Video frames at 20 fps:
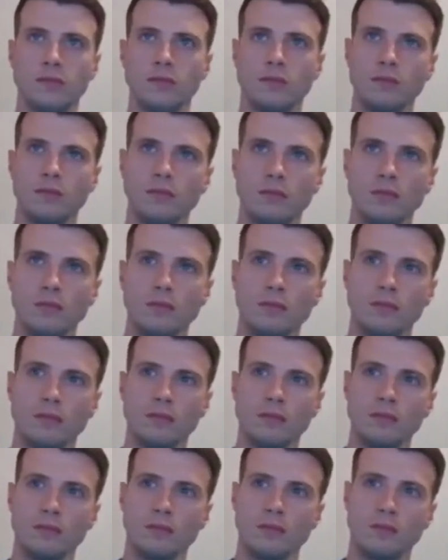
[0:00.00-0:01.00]

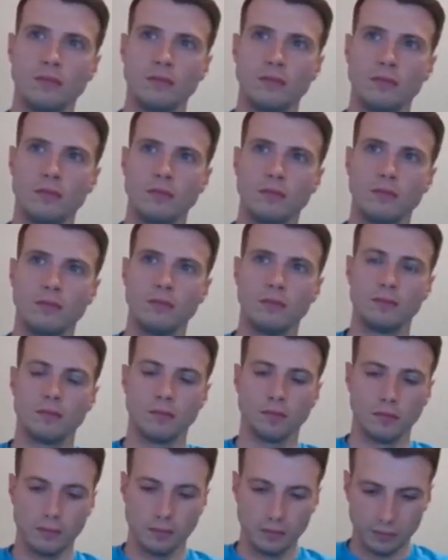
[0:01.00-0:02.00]

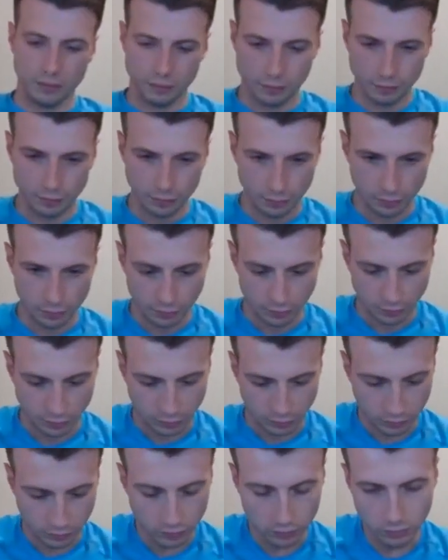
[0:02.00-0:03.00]

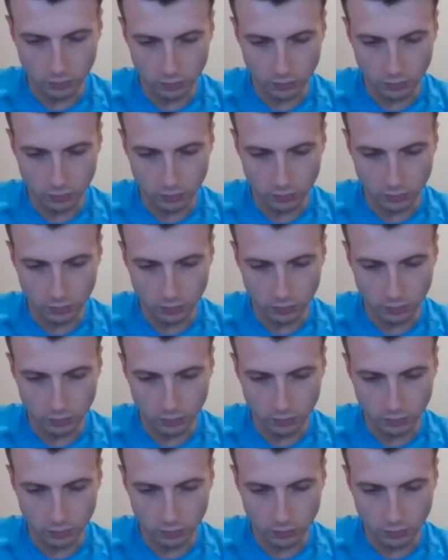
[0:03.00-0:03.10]
(silent)